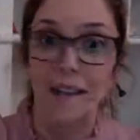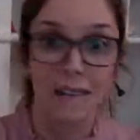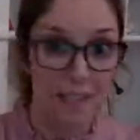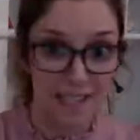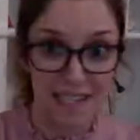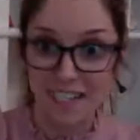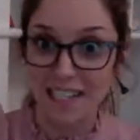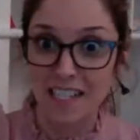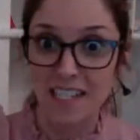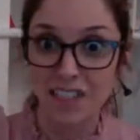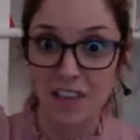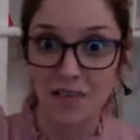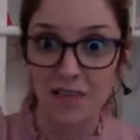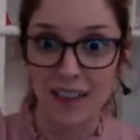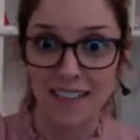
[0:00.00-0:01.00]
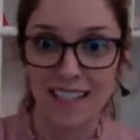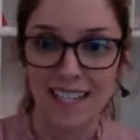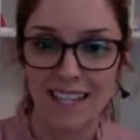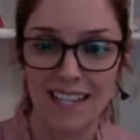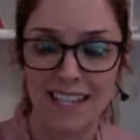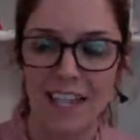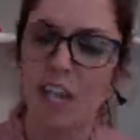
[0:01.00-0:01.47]
Isn't it so
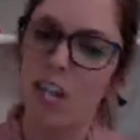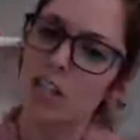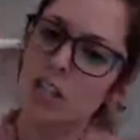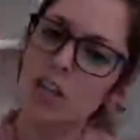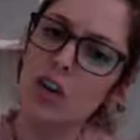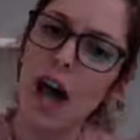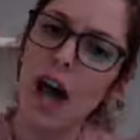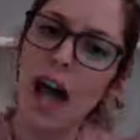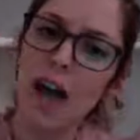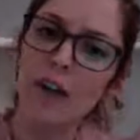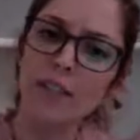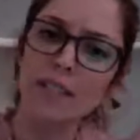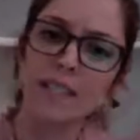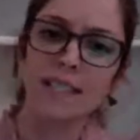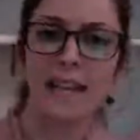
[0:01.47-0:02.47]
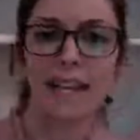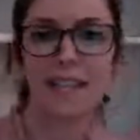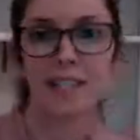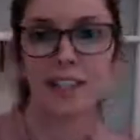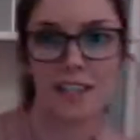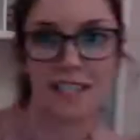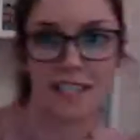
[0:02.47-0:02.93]
fantastic? So how is it that it
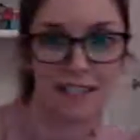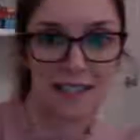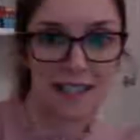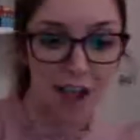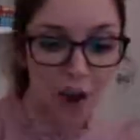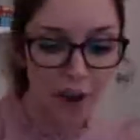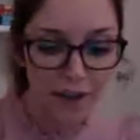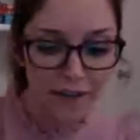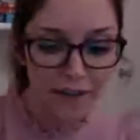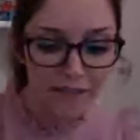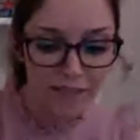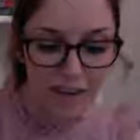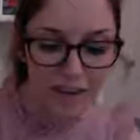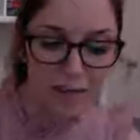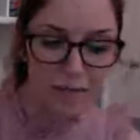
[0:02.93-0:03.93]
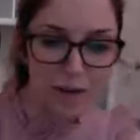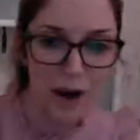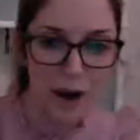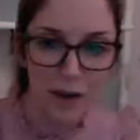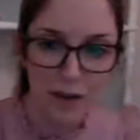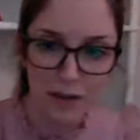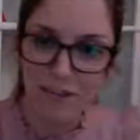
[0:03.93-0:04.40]
does it? I am very
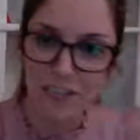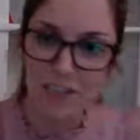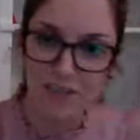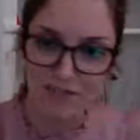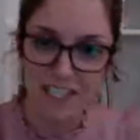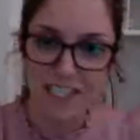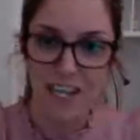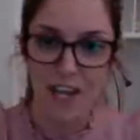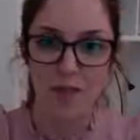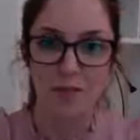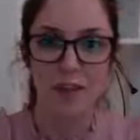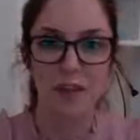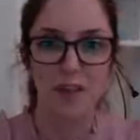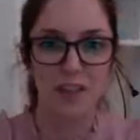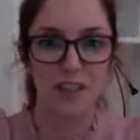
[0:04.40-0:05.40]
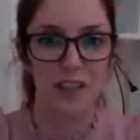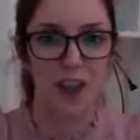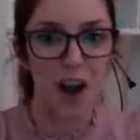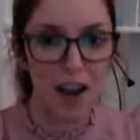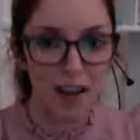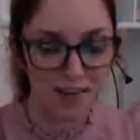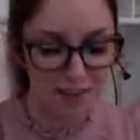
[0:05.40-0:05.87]
proud of this video because
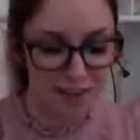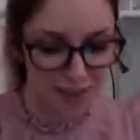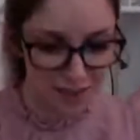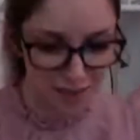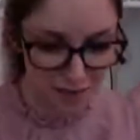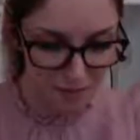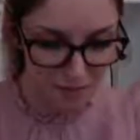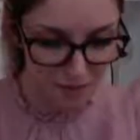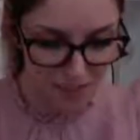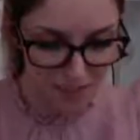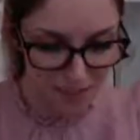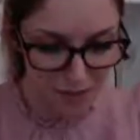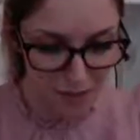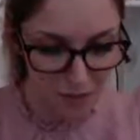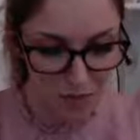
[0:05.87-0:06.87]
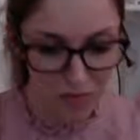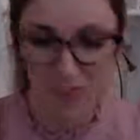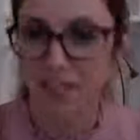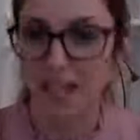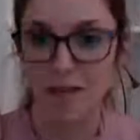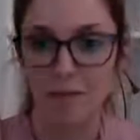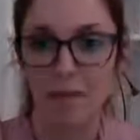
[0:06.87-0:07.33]
I found something so
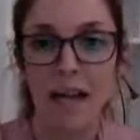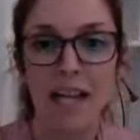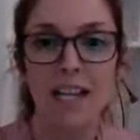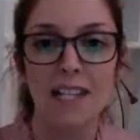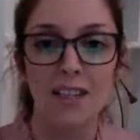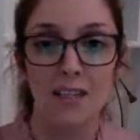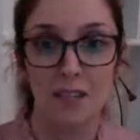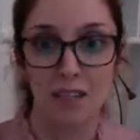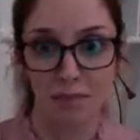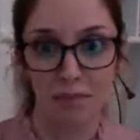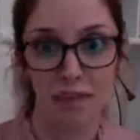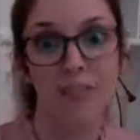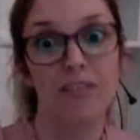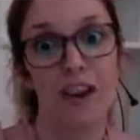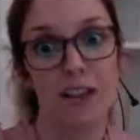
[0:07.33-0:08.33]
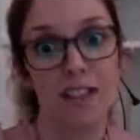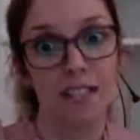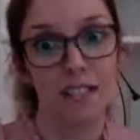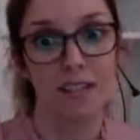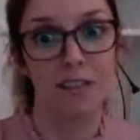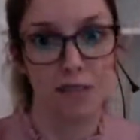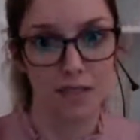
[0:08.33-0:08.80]
awesome to simplify this
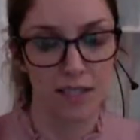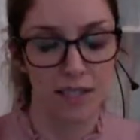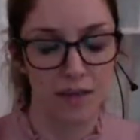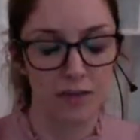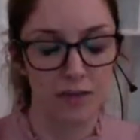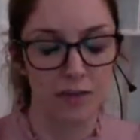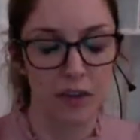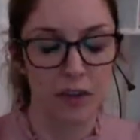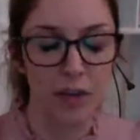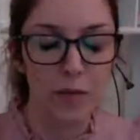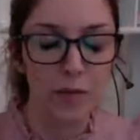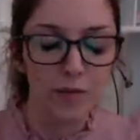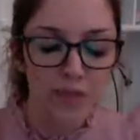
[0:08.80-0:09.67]
concept for you.